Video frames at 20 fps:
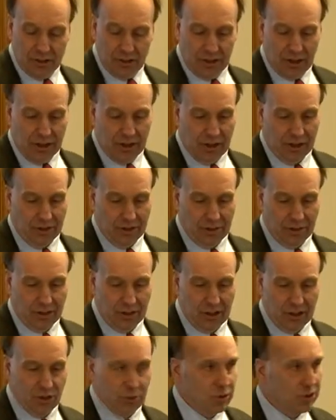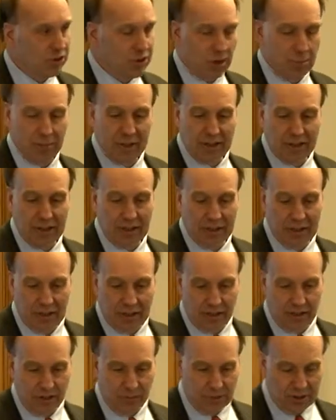uh, that this was something that
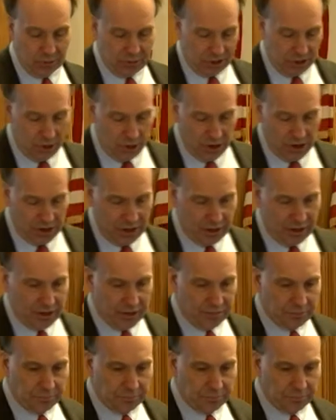needed to be recorded.